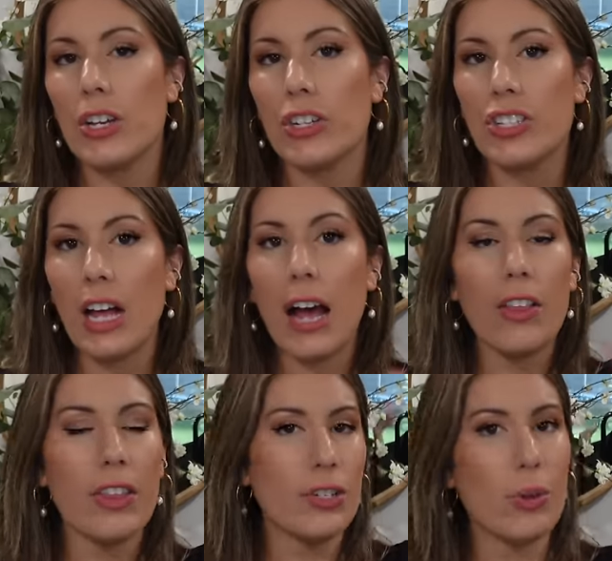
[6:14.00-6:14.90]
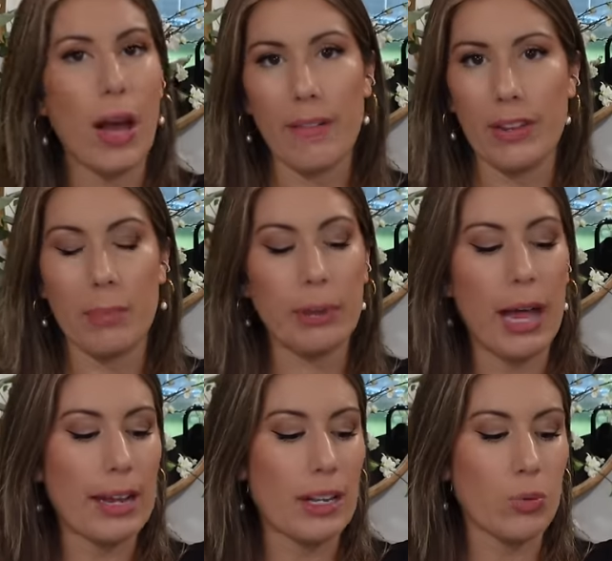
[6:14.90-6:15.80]
your style, they do have it in
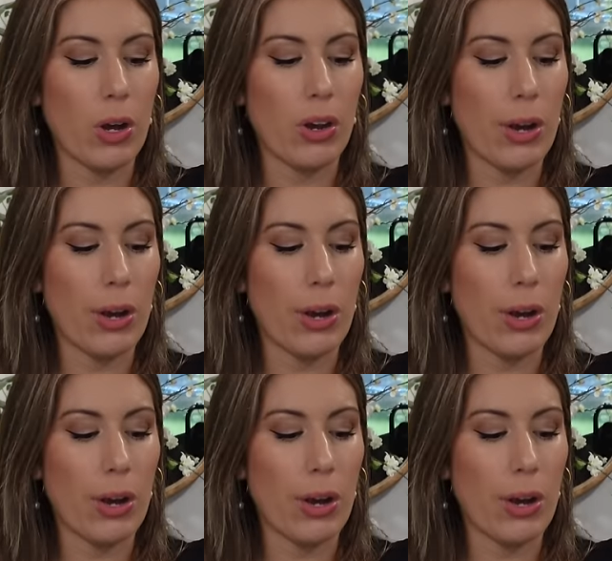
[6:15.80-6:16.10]
black as well